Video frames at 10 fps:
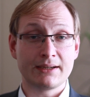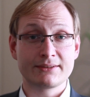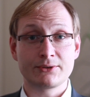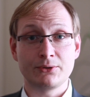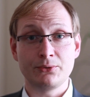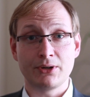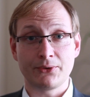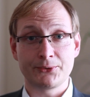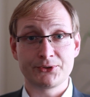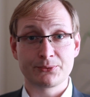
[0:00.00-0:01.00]
exclude
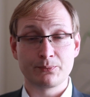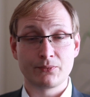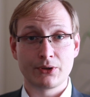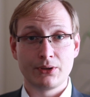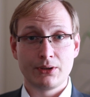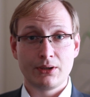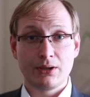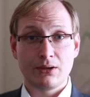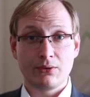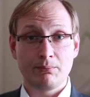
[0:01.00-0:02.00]
others.
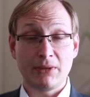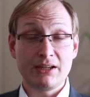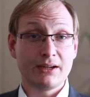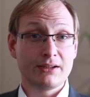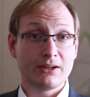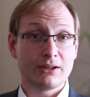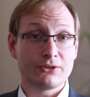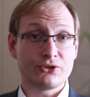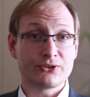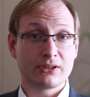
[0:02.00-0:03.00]
Many
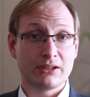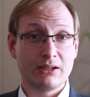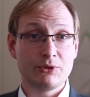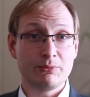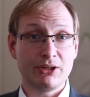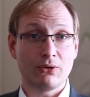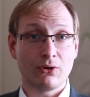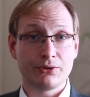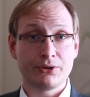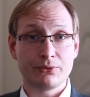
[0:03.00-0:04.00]
ideologies claim to be
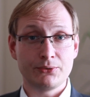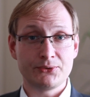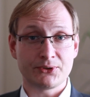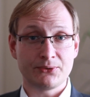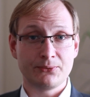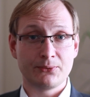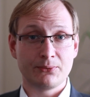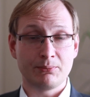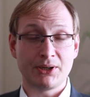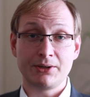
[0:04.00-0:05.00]
all-inclusive,
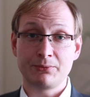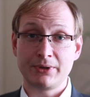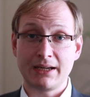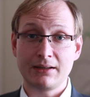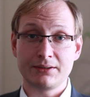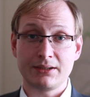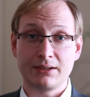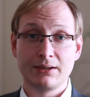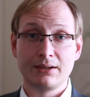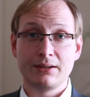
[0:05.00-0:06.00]
but in
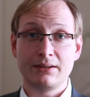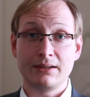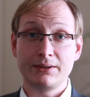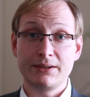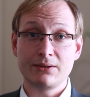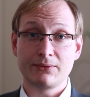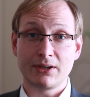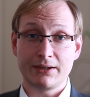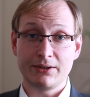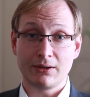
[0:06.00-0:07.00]
reality, the elite of an
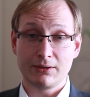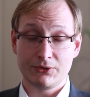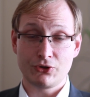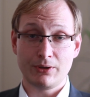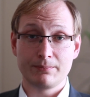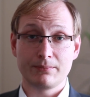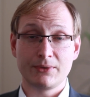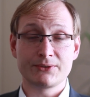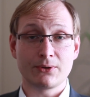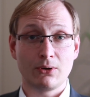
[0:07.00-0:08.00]
ideology
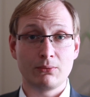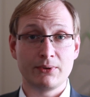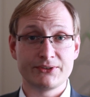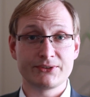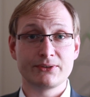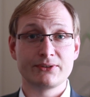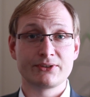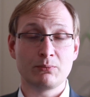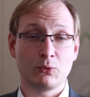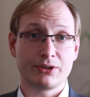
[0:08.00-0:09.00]
is always
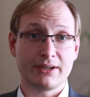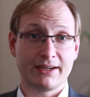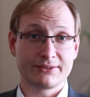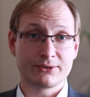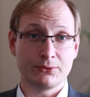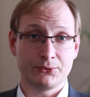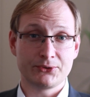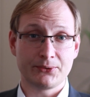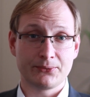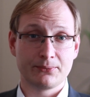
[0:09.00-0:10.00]
somewhat exclusive.